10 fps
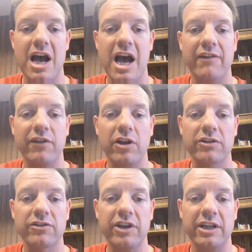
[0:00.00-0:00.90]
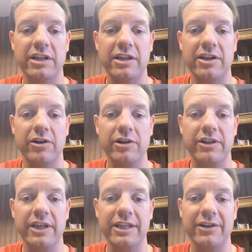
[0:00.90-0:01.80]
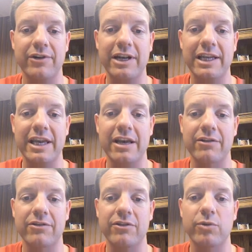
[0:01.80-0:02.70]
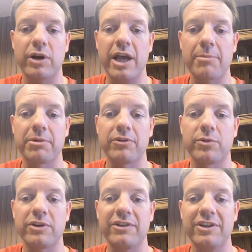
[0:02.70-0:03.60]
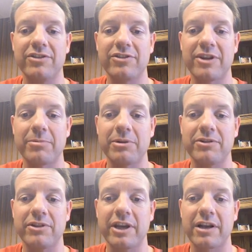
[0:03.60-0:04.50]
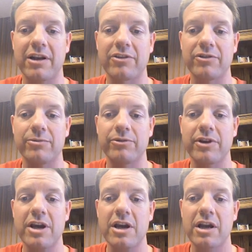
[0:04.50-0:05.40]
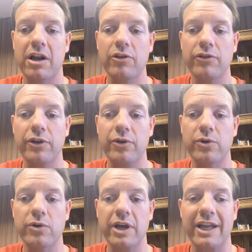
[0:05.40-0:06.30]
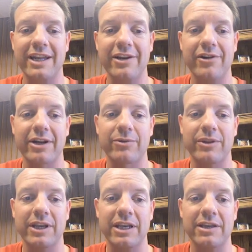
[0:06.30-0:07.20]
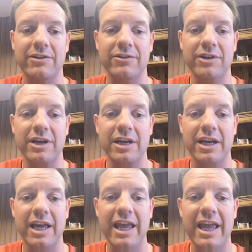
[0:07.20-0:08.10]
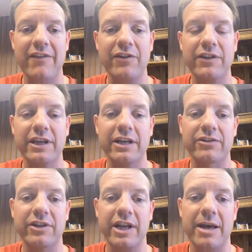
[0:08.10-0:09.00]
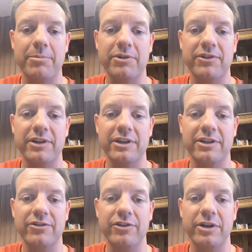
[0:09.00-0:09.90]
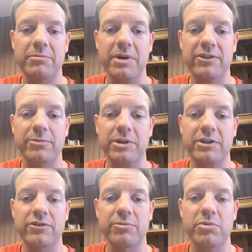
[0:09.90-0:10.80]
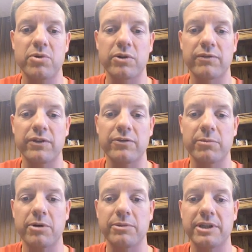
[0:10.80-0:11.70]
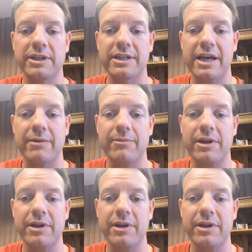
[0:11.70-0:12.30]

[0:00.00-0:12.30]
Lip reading: I have long said that the only thing that really counts is what happens when teachers step into their classrooms, close the door, and interact with the kids. Everything else that happens in the district must be in support of this moment in time.